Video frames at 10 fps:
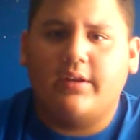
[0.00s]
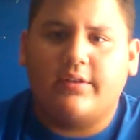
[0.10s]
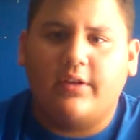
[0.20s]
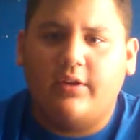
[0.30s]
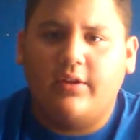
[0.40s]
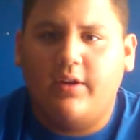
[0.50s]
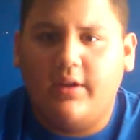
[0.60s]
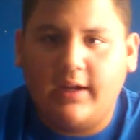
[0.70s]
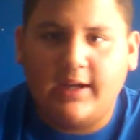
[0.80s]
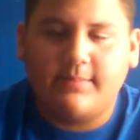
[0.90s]
So
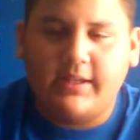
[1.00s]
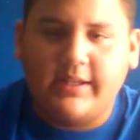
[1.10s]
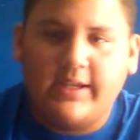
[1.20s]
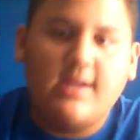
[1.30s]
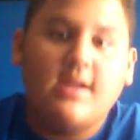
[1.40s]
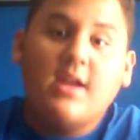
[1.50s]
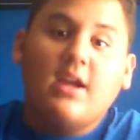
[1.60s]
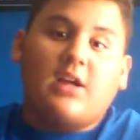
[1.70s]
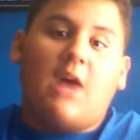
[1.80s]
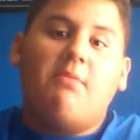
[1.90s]
that's mainly it.
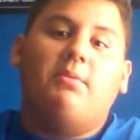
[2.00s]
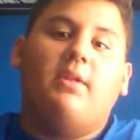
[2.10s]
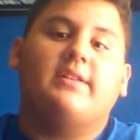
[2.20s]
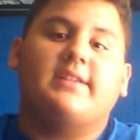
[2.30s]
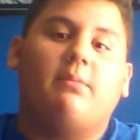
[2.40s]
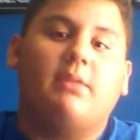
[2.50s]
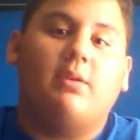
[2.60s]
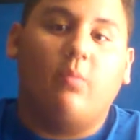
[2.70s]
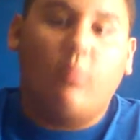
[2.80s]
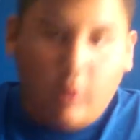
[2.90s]
Comment below, tell me
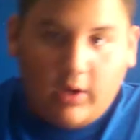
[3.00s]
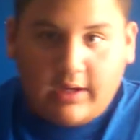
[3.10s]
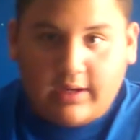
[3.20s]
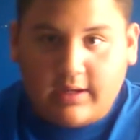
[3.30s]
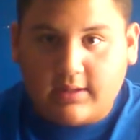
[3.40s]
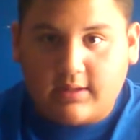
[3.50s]
what.